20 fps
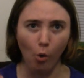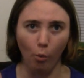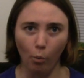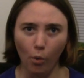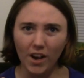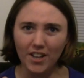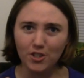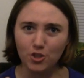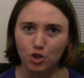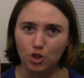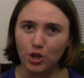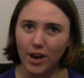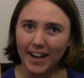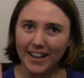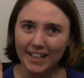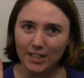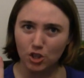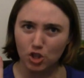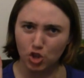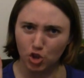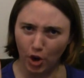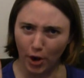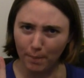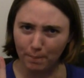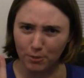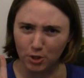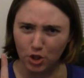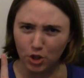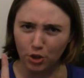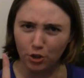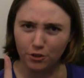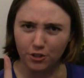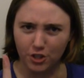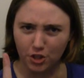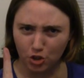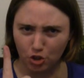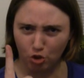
one giant sharp-toothed,